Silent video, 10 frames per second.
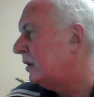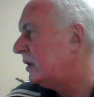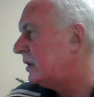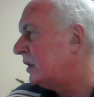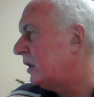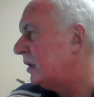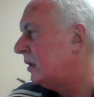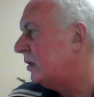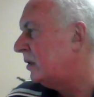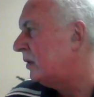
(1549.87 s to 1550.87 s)
Let's see.
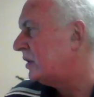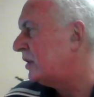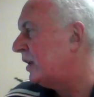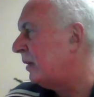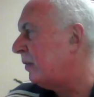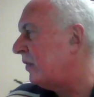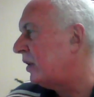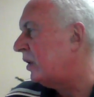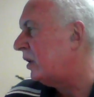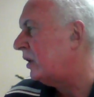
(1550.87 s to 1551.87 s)
What's the name of
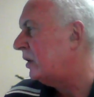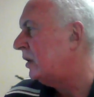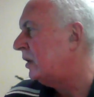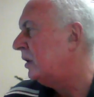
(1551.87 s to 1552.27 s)
it called?